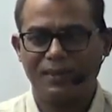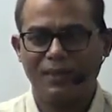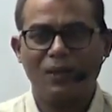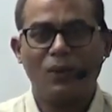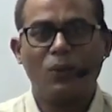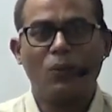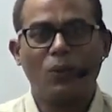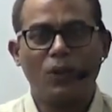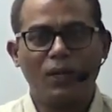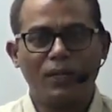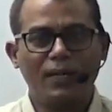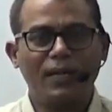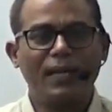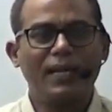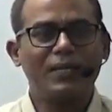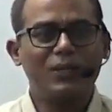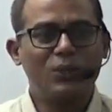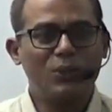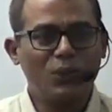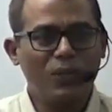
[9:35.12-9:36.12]
What
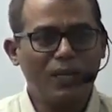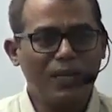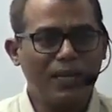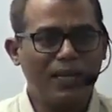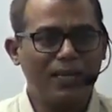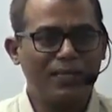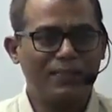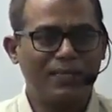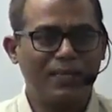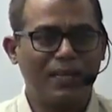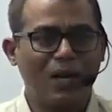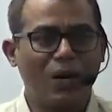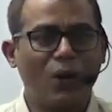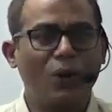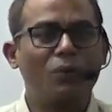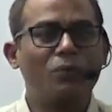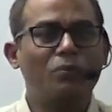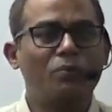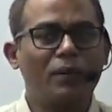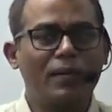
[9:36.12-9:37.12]
actually has,
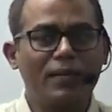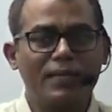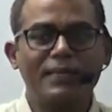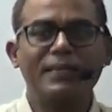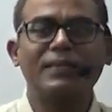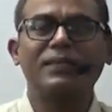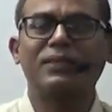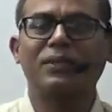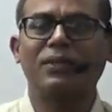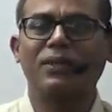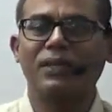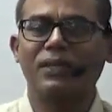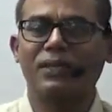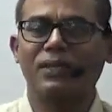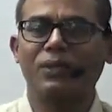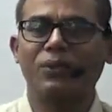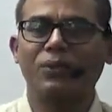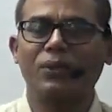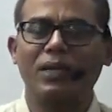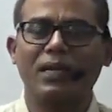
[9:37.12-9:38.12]
how plate tectonic
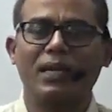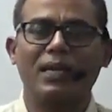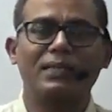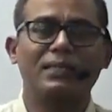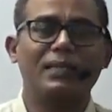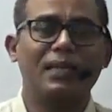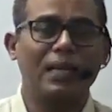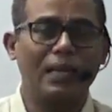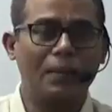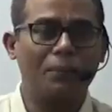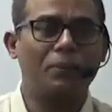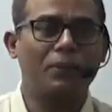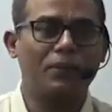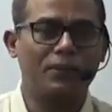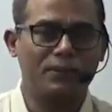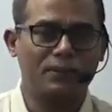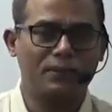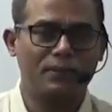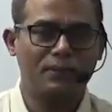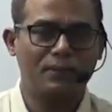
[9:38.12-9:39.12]
theory has helped
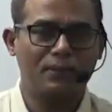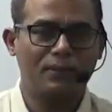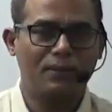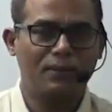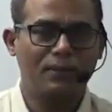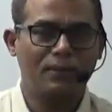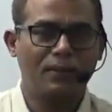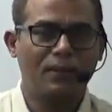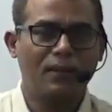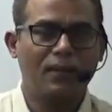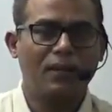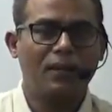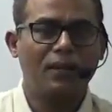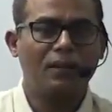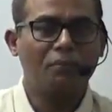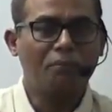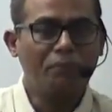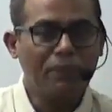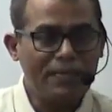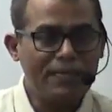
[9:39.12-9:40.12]
us
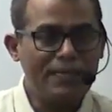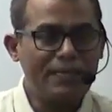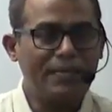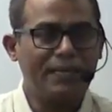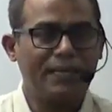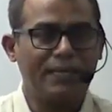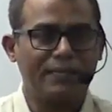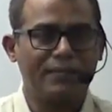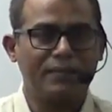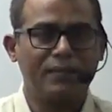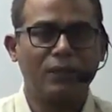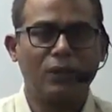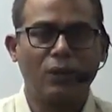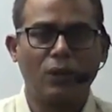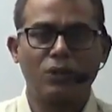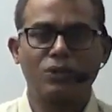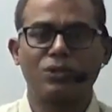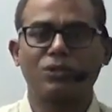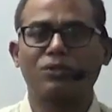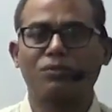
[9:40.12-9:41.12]
mitigate
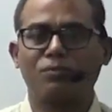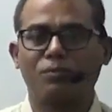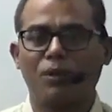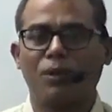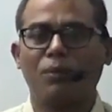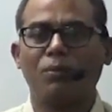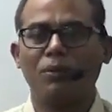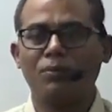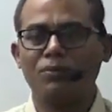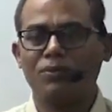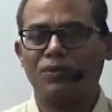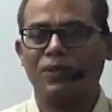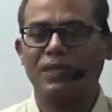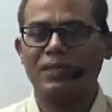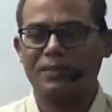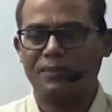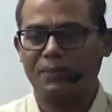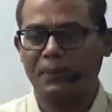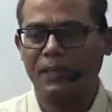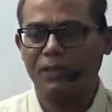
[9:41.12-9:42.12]
lots of problems
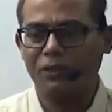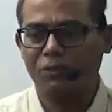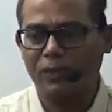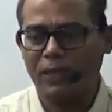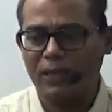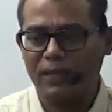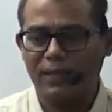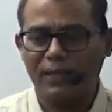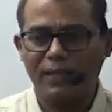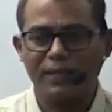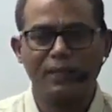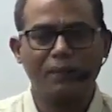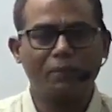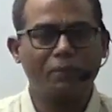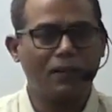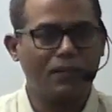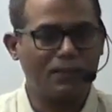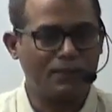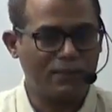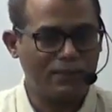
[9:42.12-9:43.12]
faced by humanity in the
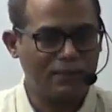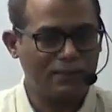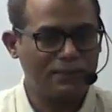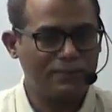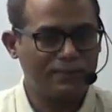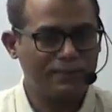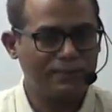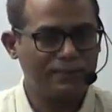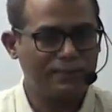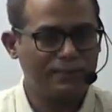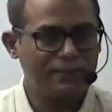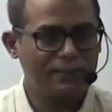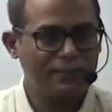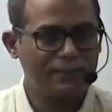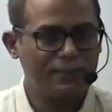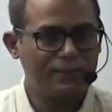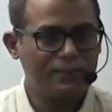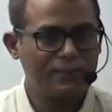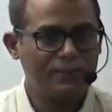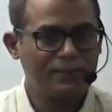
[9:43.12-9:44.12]
past.
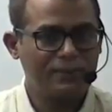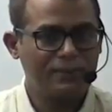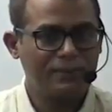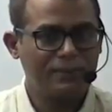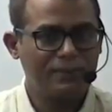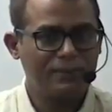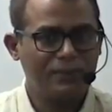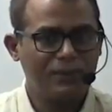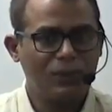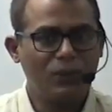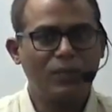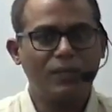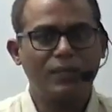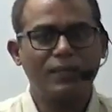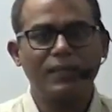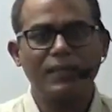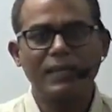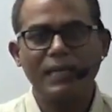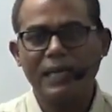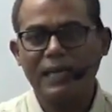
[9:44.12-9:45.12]
Look at the
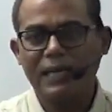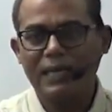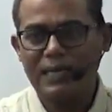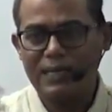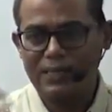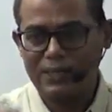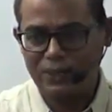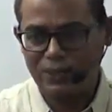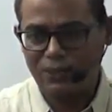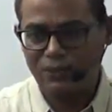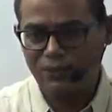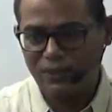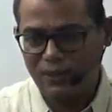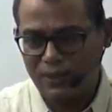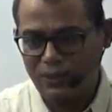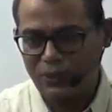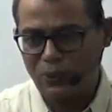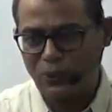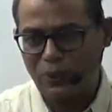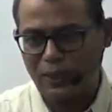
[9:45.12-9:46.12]
delineation of
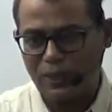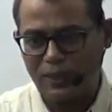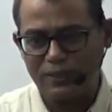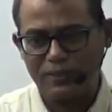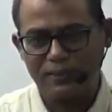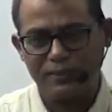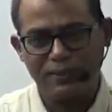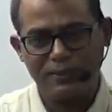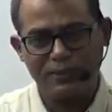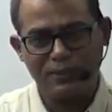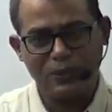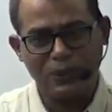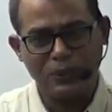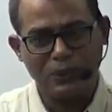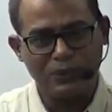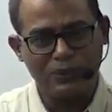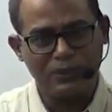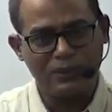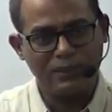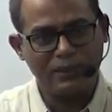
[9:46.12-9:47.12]
earthquake
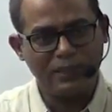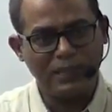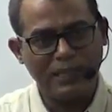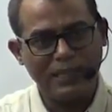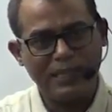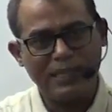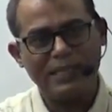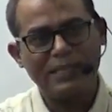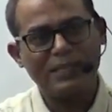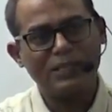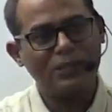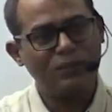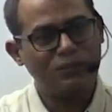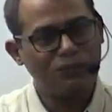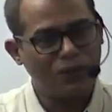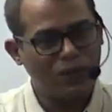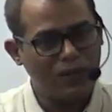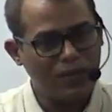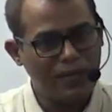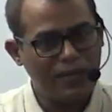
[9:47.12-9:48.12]
zones, delineation of
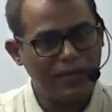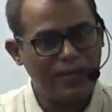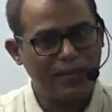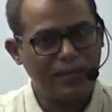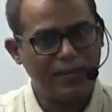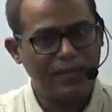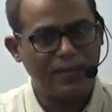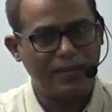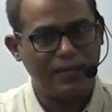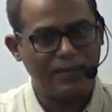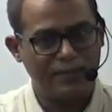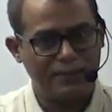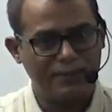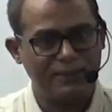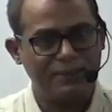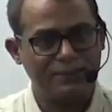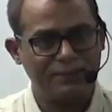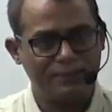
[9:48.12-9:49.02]
volcanic areas.